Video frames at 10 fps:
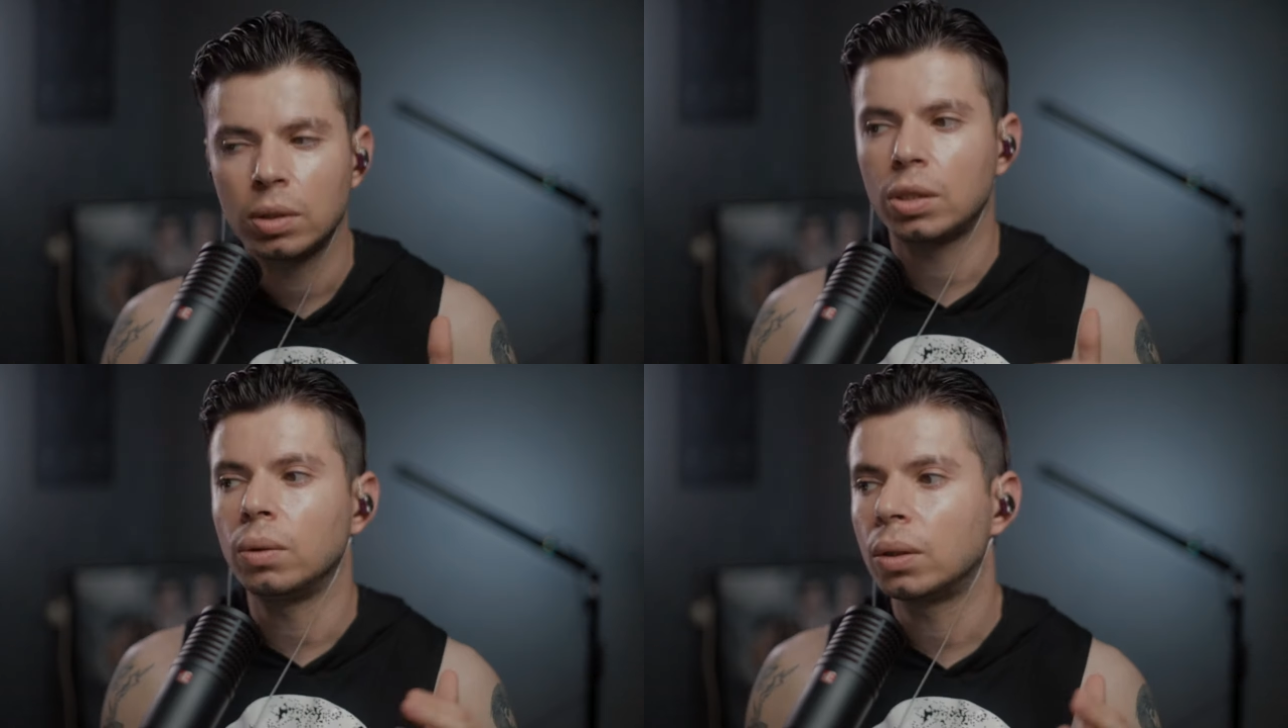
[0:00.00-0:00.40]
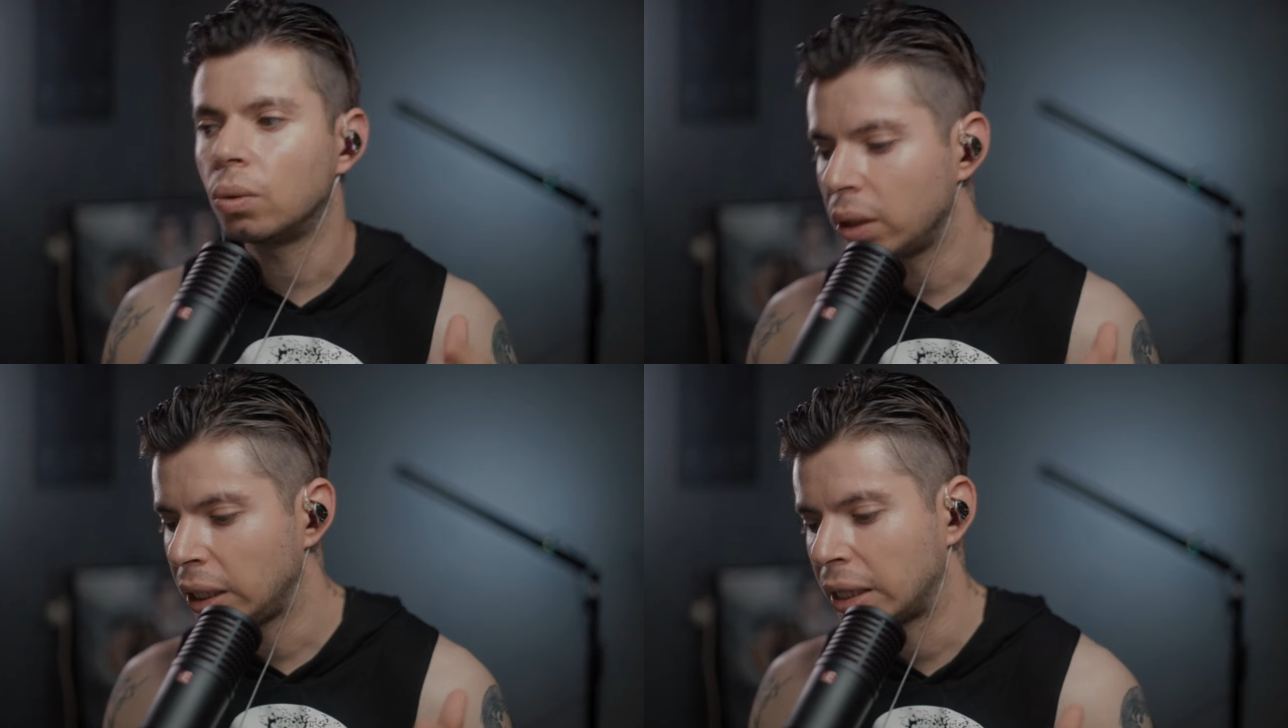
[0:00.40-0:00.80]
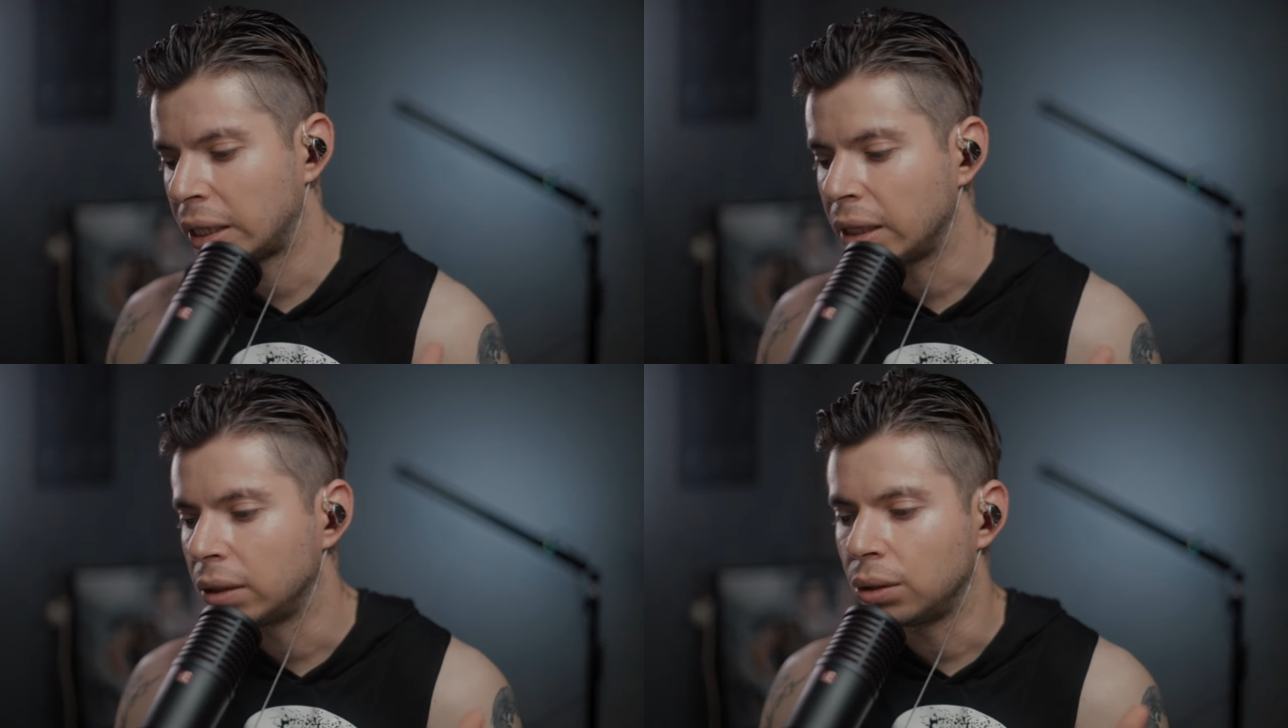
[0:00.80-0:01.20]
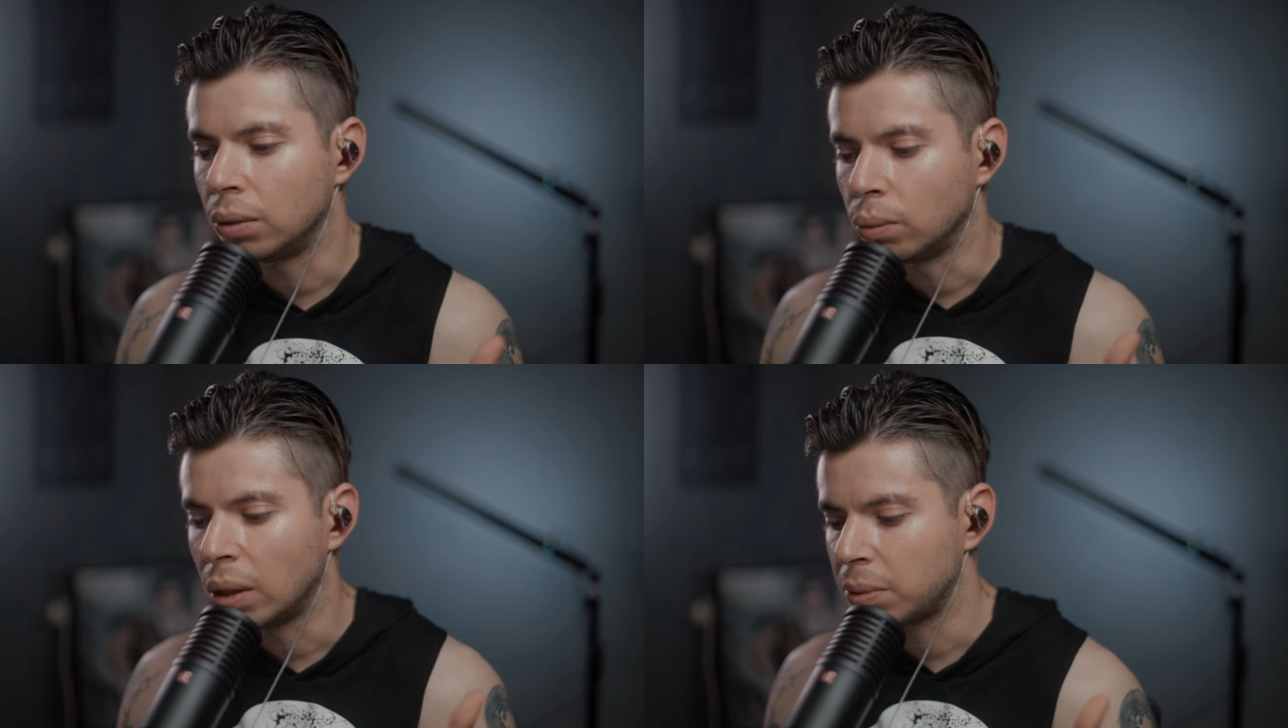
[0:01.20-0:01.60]
So according again to
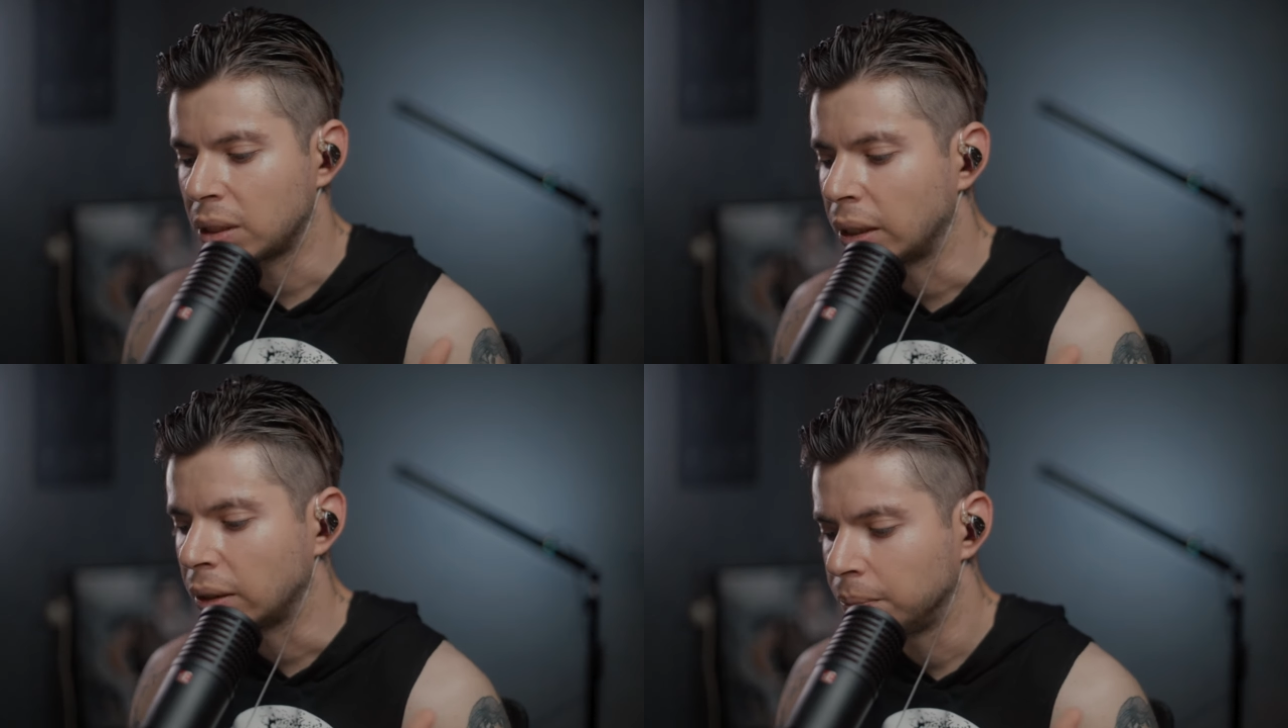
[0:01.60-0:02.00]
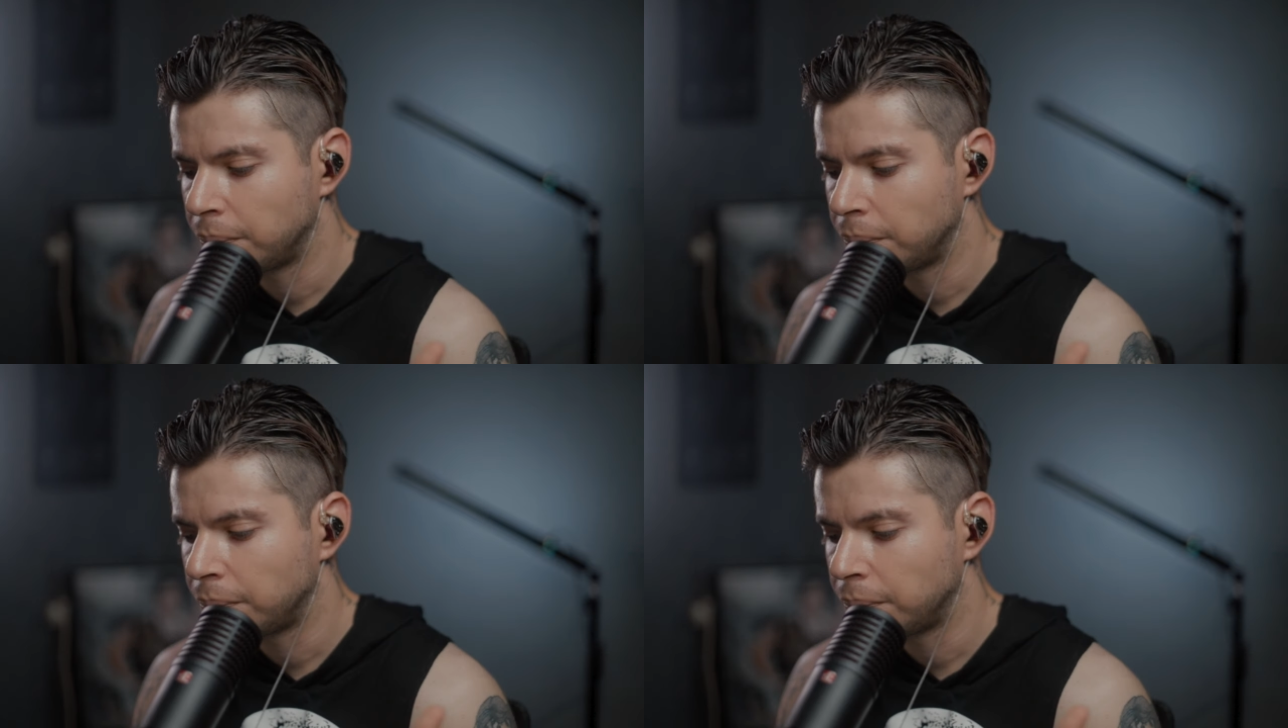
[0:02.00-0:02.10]
the website,